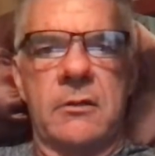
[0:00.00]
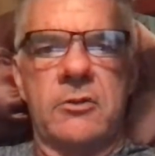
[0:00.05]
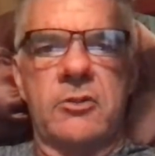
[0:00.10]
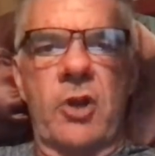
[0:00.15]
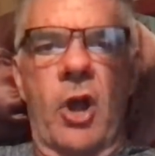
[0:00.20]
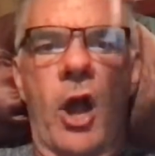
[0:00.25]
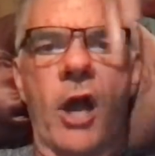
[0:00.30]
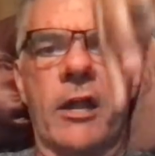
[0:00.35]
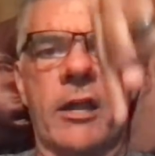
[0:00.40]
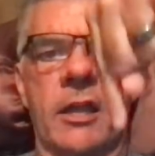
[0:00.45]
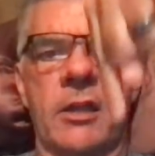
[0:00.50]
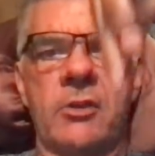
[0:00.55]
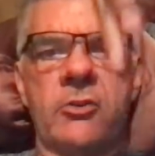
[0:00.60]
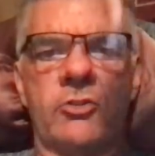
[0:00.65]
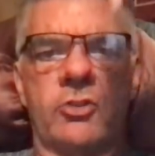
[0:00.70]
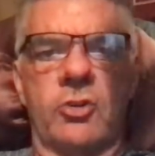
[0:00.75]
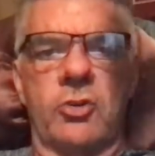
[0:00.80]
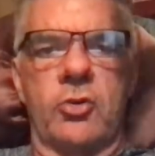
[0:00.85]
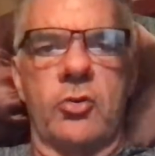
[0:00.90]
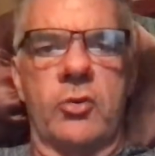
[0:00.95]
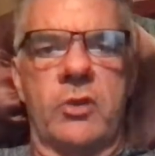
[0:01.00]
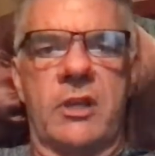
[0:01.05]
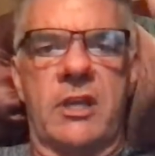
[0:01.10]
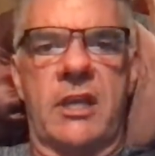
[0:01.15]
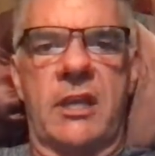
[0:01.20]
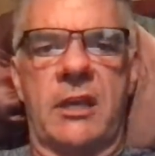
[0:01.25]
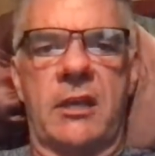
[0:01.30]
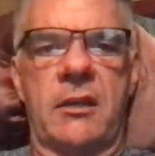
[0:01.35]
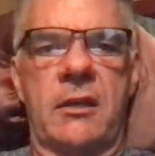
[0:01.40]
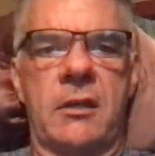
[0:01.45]
talking to
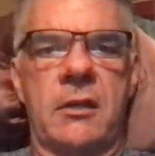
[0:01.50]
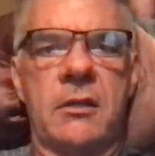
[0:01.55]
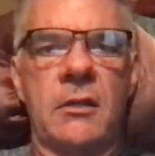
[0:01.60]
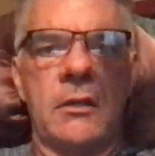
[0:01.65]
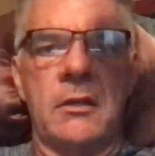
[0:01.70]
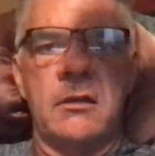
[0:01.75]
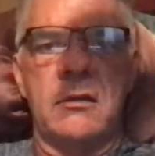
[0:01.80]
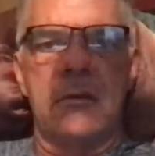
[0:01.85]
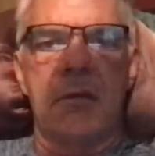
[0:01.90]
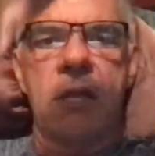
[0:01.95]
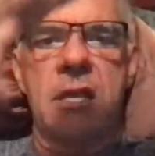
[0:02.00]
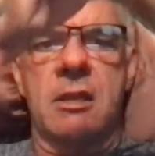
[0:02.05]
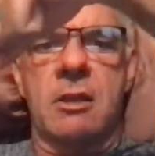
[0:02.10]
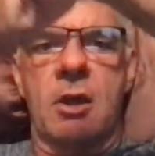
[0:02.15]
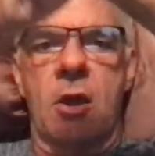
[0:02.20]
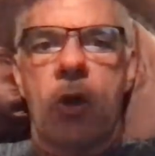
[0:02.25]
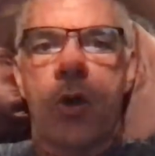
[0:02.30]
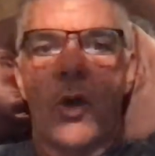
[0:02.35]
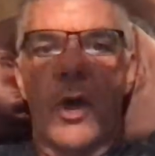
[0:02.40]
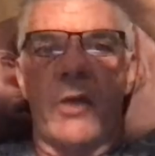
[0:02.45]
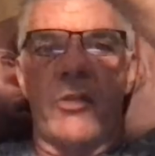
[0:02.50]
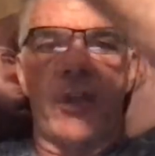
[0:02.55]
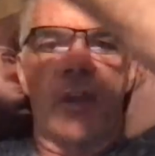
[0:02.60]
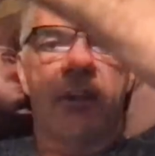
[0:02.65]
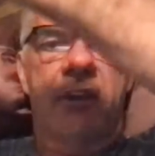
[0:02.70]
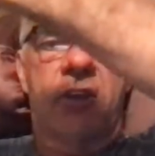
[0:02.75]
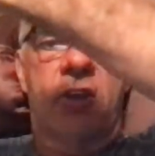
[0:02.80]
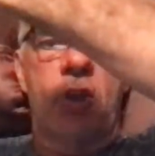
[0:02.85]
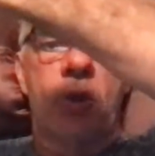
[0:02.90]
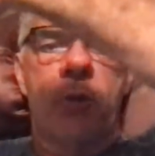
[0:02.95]
Kid, Nico, and
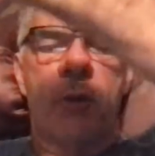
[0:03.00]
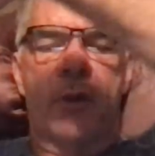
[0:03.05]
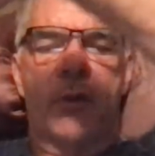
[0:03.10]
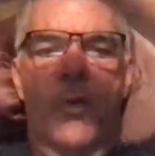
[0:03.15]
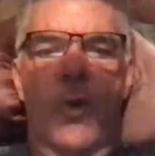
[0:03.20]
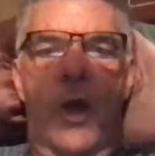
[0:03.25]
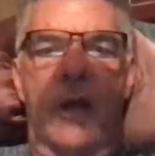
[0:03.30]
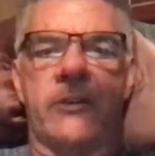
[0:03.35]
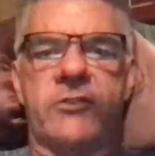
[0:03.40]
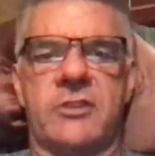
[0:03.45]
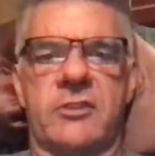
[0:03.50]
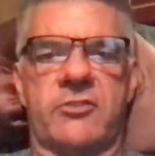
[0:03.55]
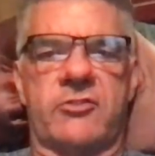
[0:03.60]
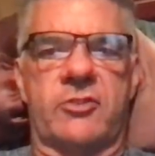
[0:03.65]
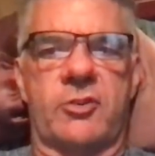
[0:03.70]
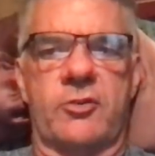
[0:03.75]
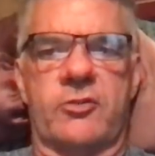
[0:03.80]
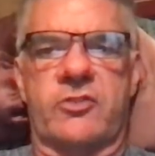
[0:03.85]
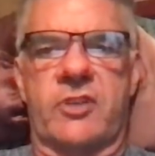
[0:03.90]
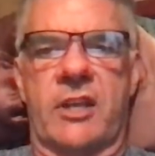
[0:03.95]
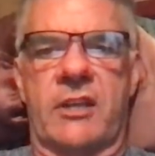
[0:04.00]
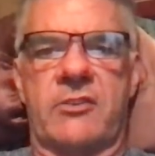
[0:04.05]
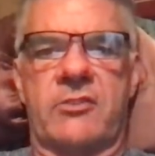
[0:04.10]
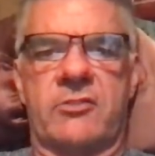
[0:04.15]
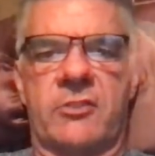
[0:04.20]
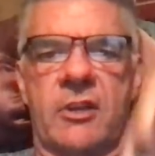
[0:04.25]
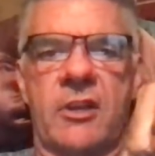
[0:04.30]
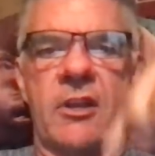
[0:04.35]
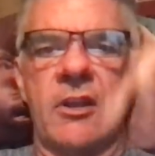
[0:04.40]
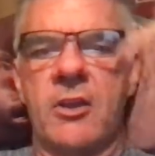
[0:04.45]
then Cuban wants his 2
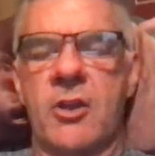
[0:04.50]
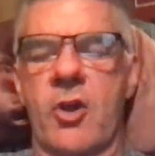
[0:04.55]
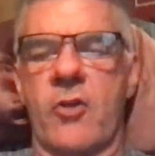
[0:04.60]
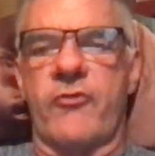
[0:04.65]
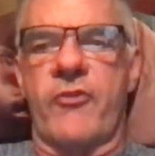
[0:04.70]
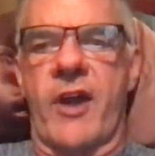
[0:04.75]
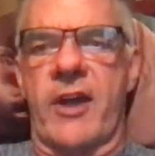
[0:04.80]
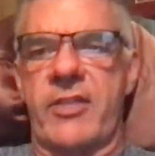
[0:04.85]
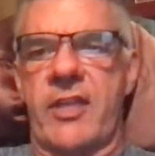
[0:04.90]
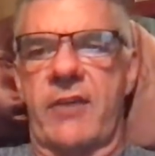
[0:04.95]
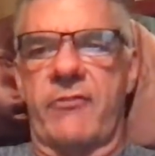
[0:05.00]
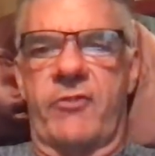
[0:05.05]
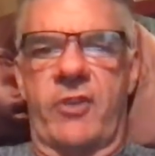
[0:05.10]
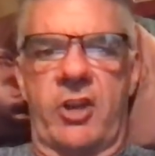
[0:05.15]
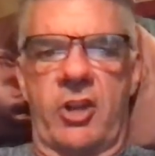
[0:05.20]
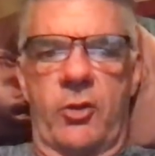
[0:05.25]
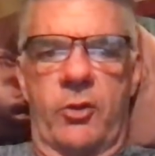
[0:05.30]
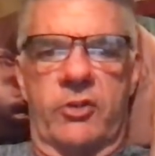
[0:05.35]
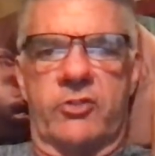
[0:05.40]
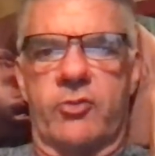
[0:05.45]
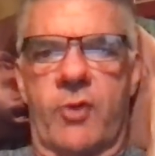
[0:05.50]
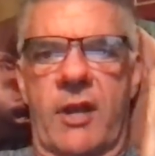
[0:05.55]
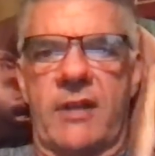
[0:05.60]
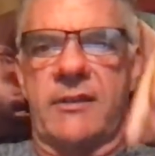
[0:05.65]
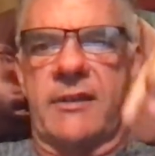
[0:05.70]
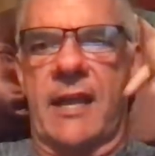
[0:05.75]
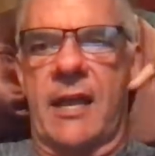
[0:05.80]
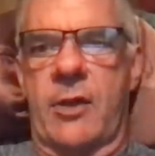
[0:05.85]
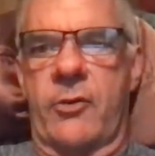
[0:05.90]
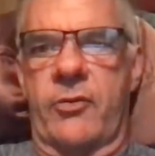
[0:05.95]
cents. Go find that video. It's
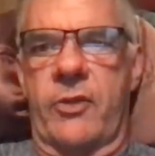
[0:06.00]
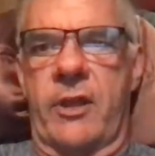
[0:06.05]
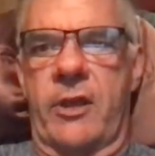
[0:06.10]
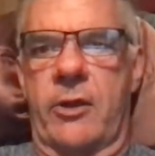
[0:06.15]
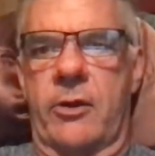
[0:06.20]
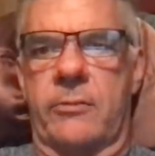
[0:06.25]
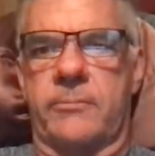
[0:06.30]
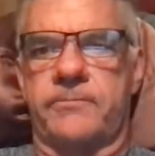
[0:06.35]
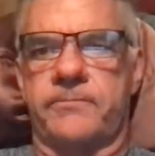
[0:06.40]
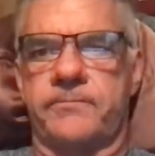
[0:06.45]
right down there.